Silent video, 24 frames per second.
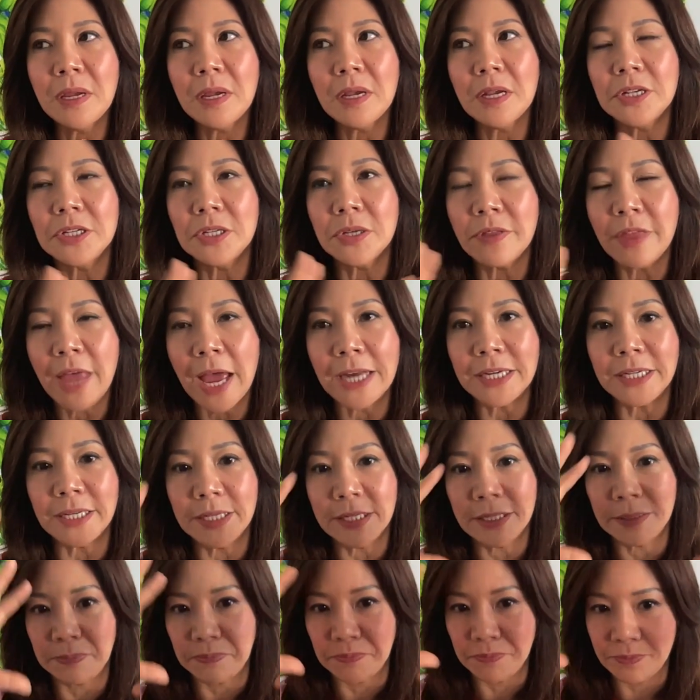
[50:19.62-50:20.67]
so that
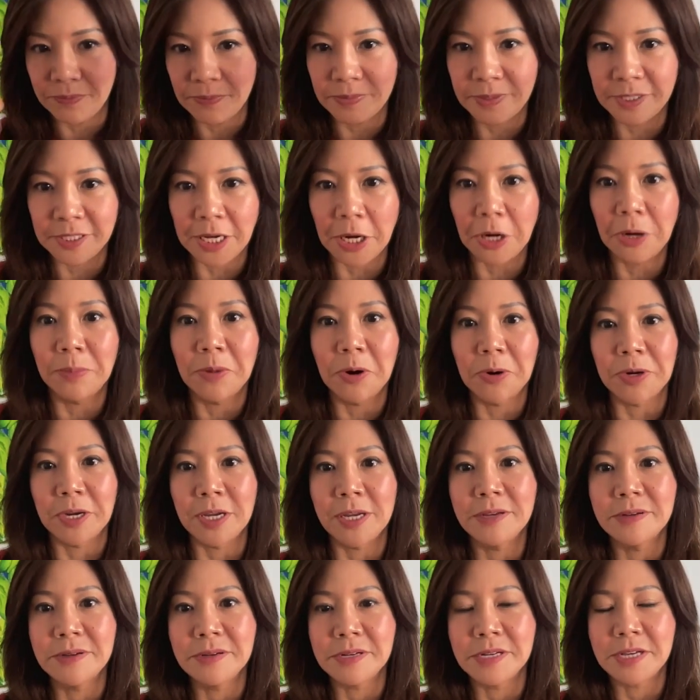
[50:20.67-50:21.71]
is
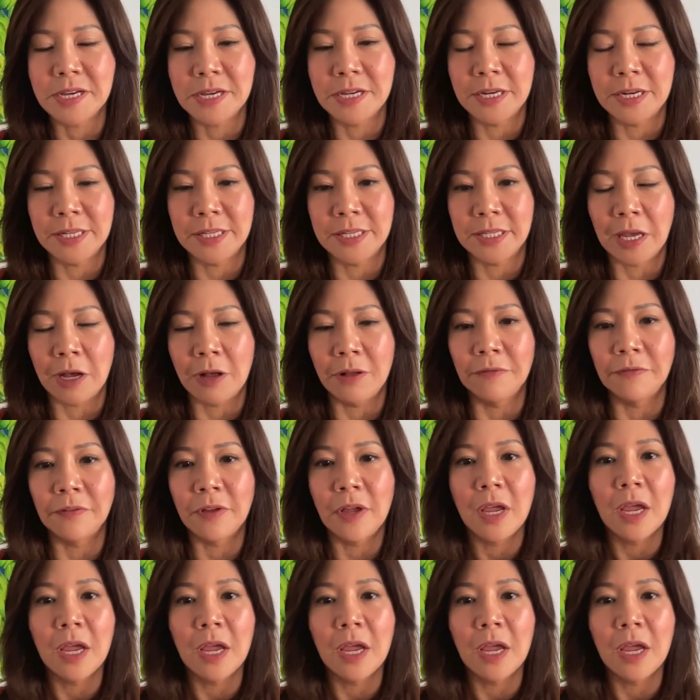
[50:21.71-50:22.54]
ceremony in itself.